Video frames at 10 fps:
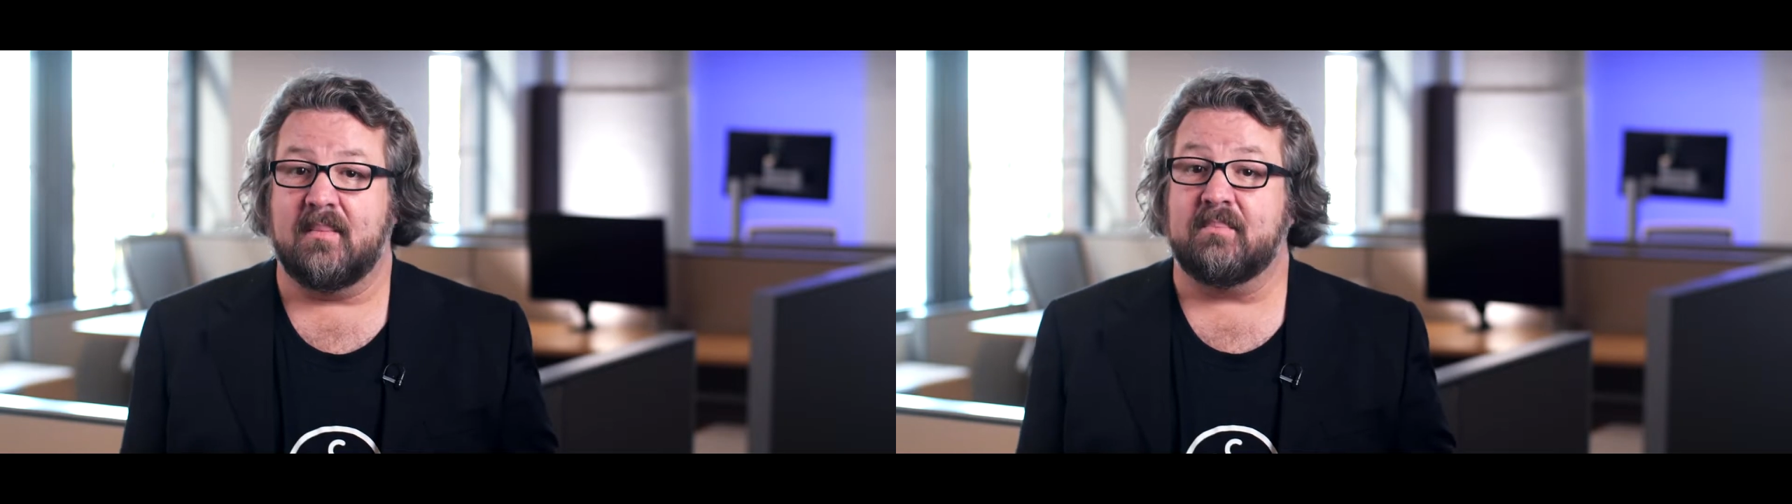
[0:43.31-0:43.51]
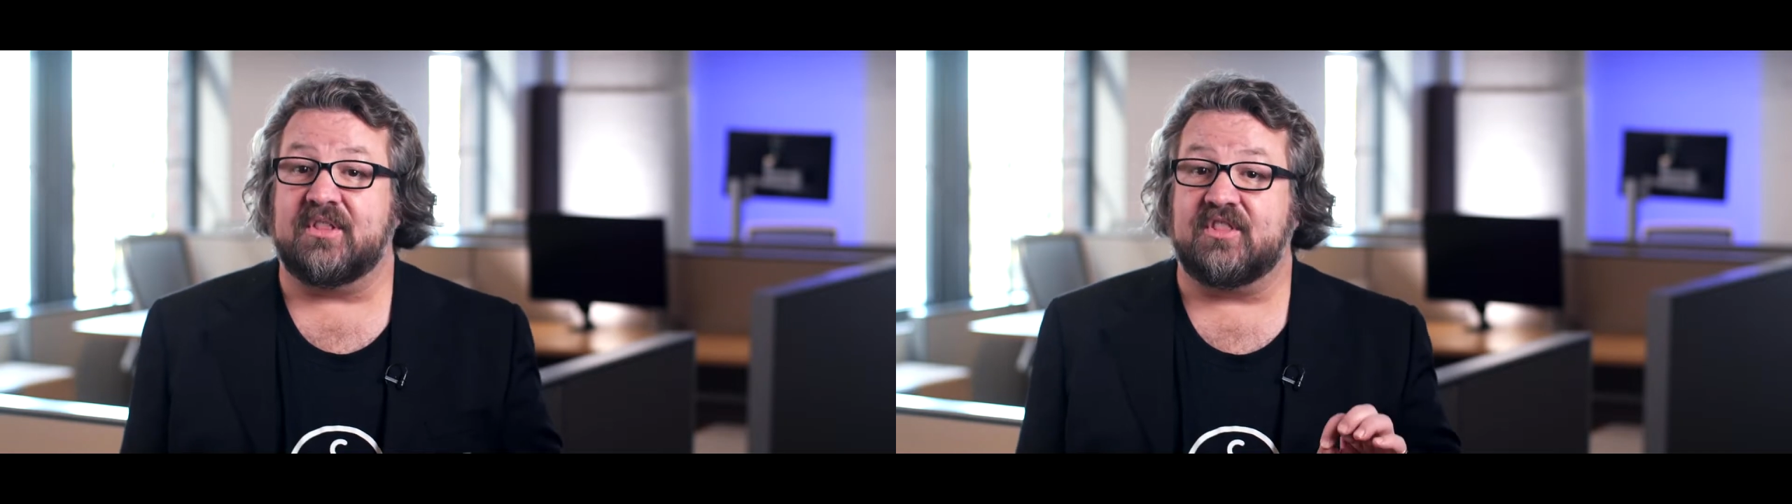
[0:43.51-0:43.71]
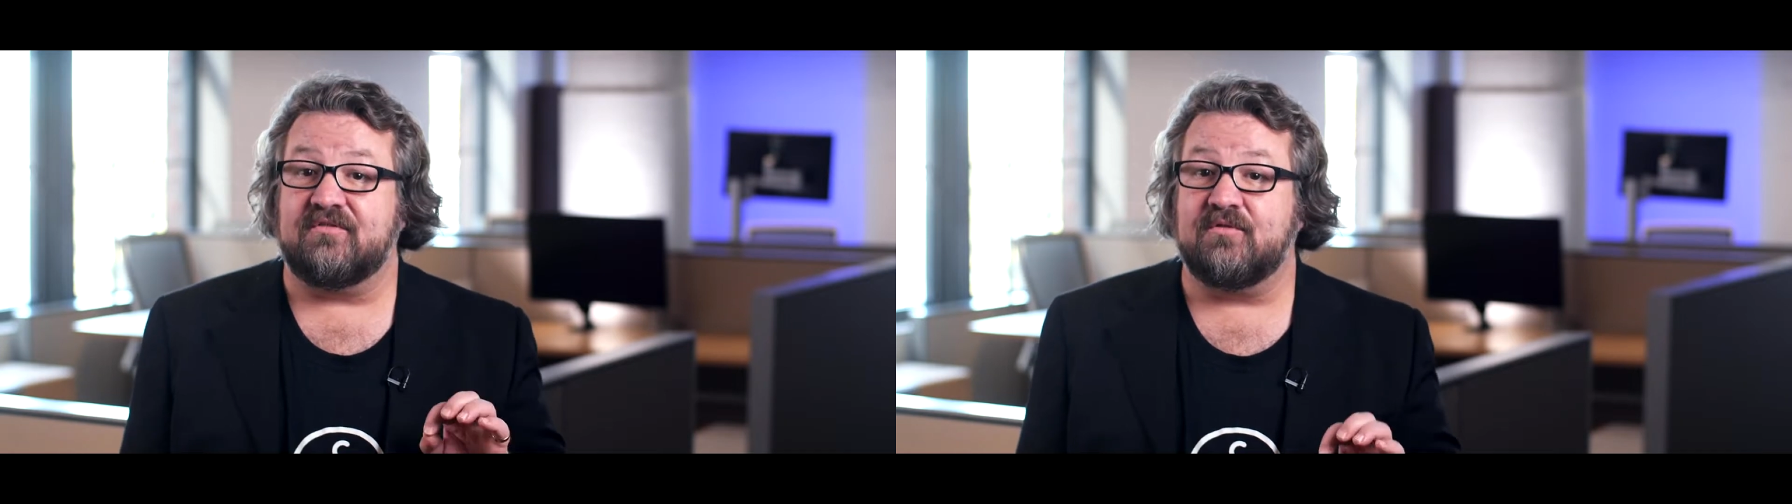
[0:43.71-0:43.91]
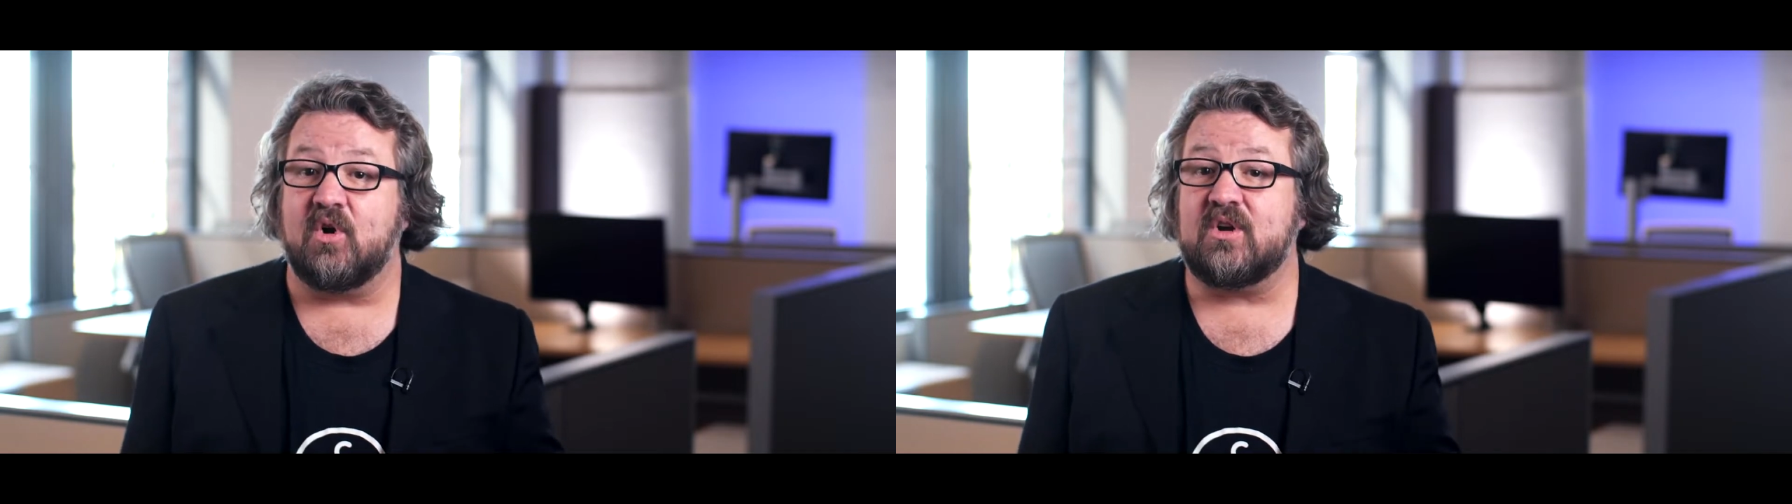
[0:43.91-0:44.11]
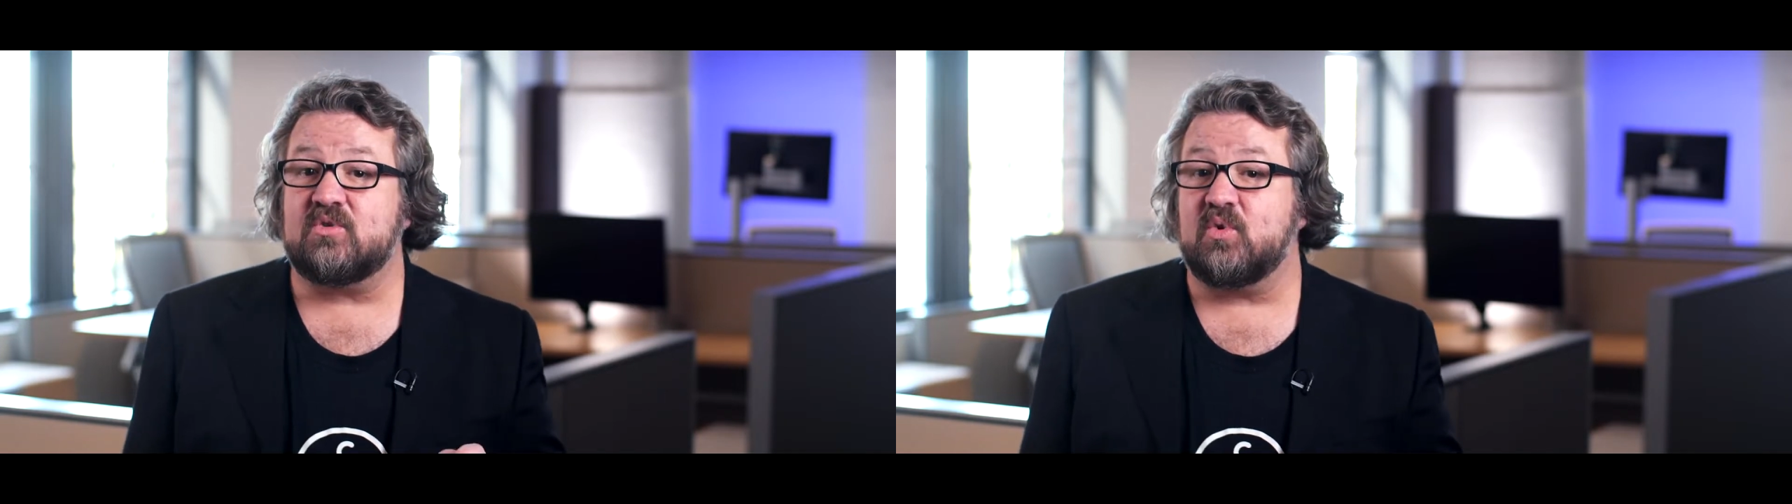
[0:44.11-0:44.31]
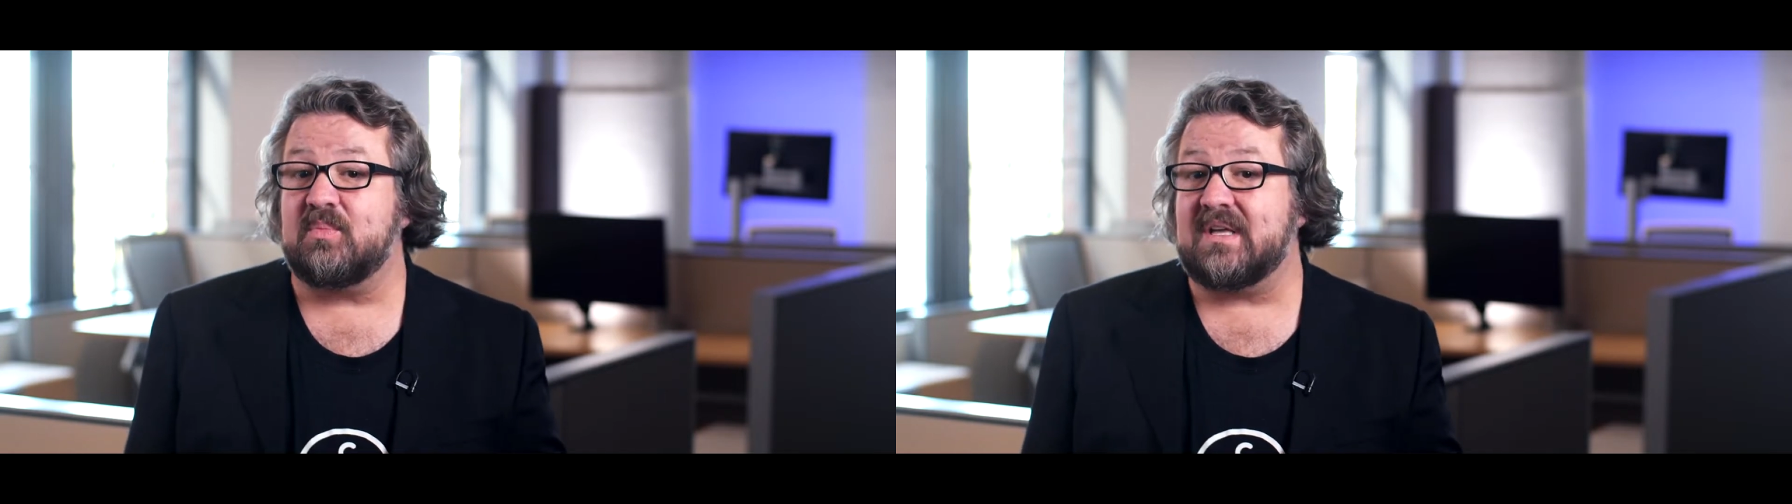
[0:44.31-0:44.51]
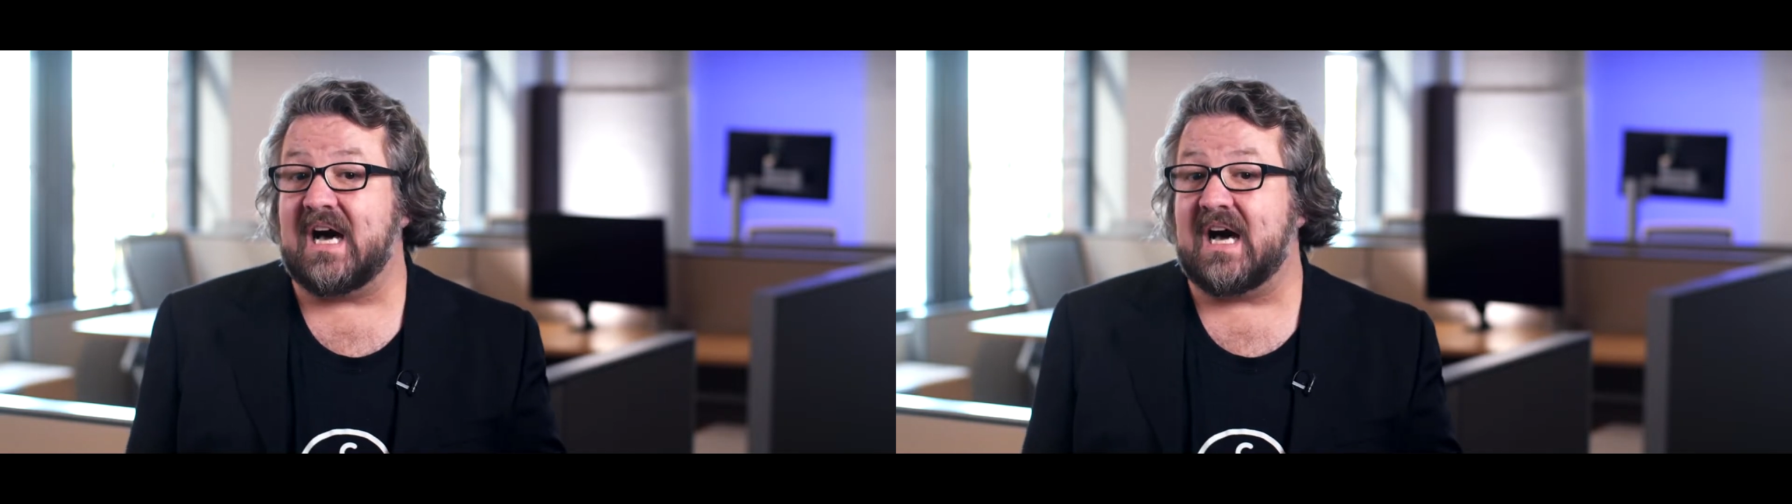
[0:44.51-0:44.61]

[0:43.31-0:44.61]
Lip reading: But the focus will be